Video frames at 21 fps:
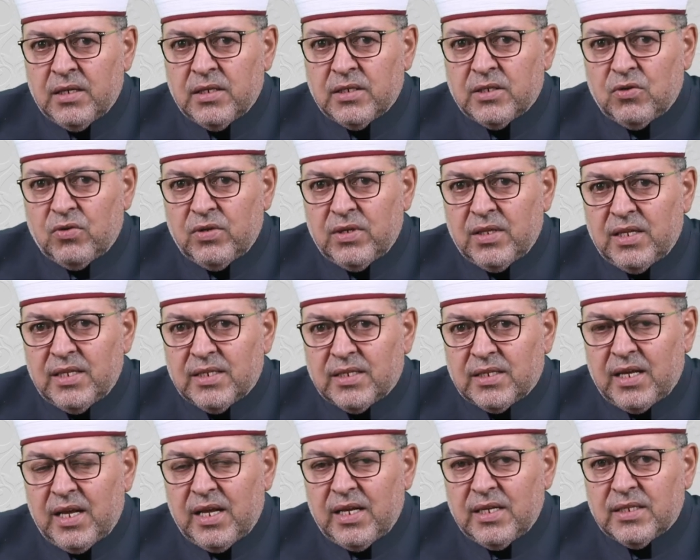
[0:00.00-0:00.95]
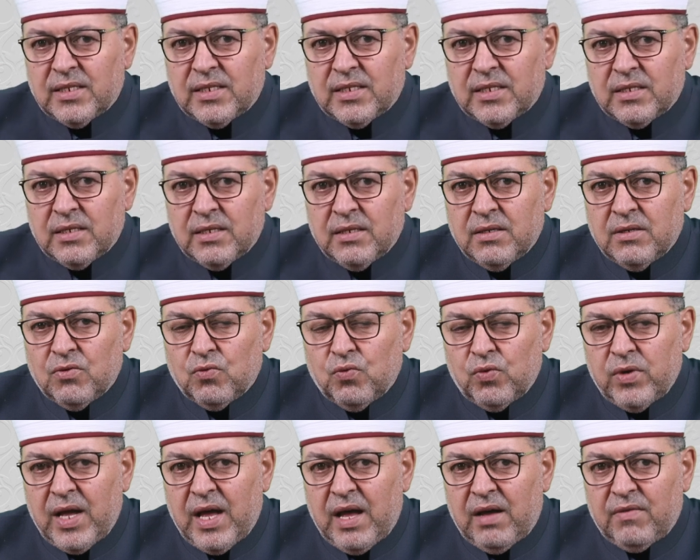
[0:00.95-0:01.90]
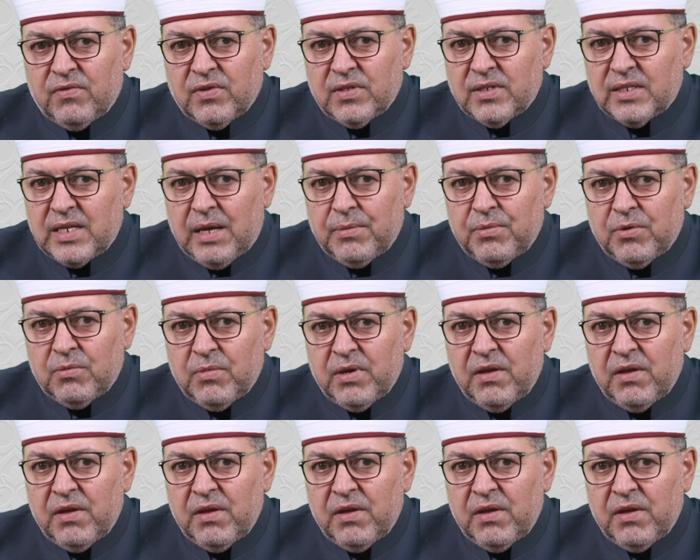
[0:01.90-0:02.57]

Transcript: So in this case, we have example,